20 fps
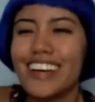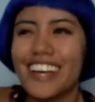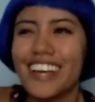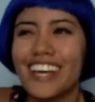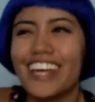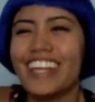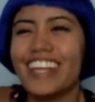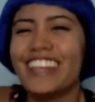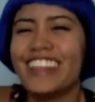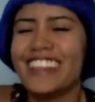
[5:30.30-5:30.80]

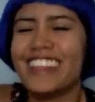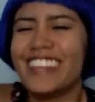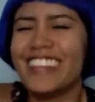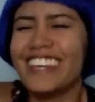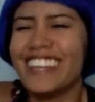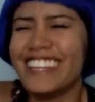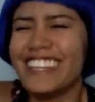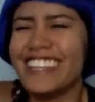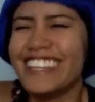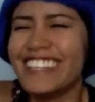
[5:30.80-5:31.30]
And
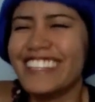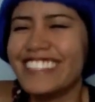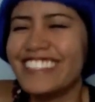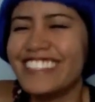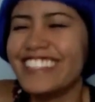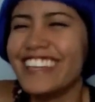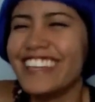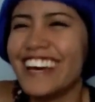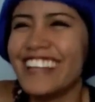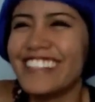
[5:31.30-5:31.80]
then
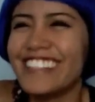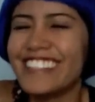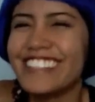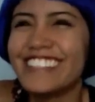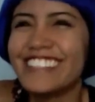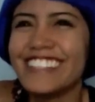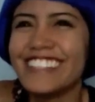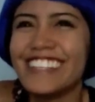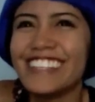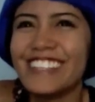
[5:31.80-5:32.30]
she asked
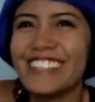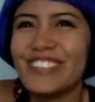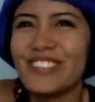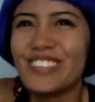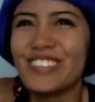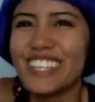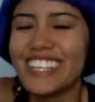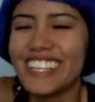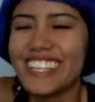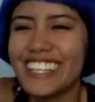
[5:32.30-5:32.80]
Jing
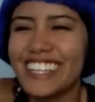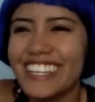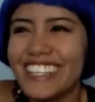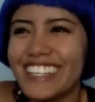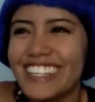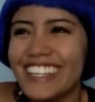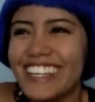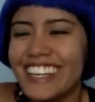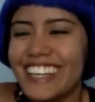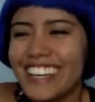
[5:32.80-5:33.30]
for a
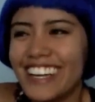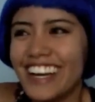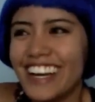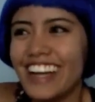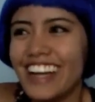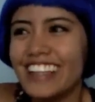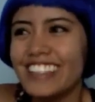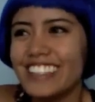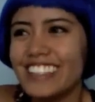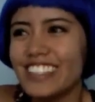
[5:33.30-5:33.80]
hug,
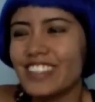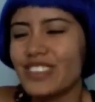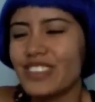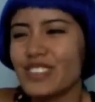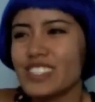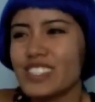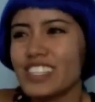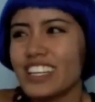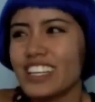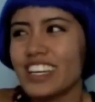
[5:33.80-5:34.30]
and Jing
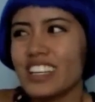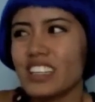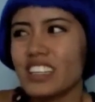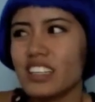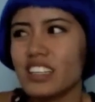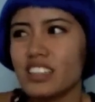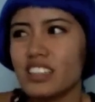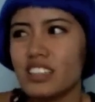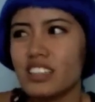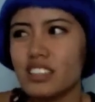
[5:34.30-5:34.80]
was like,
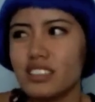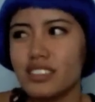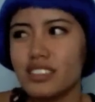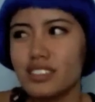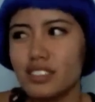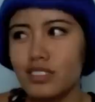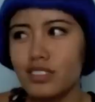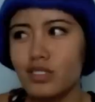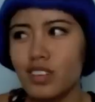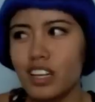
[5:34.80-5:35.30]

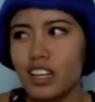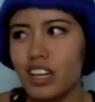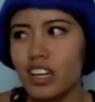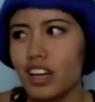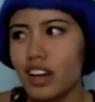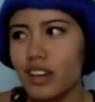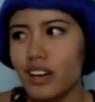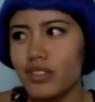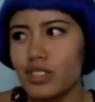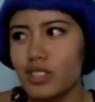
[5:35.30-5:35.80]
"Do I
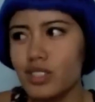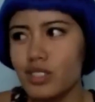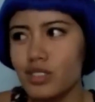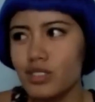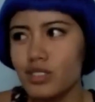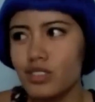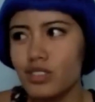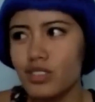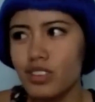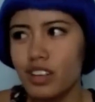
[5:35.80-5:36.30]
have
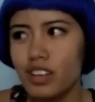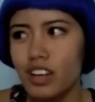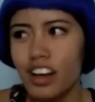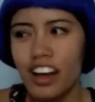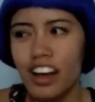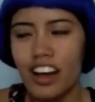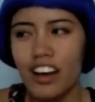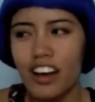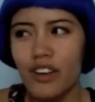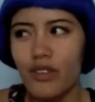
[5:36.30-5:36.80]
to?
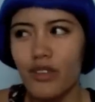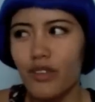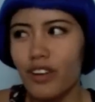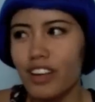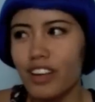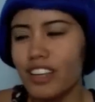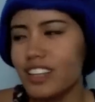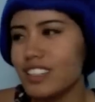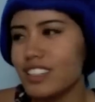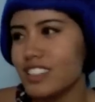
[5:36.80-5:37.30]

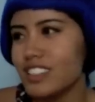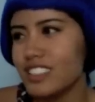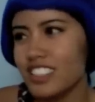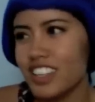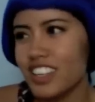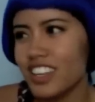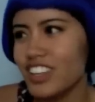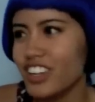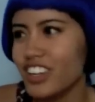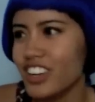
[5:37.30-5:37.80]
Can I just
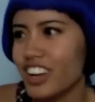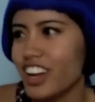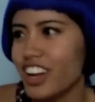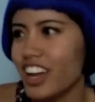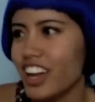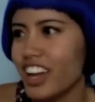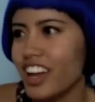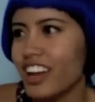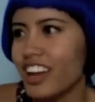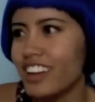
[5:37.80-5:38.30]
shake your
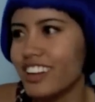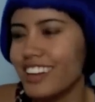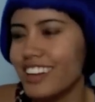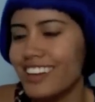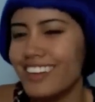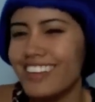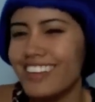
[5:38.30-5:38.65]
hand?"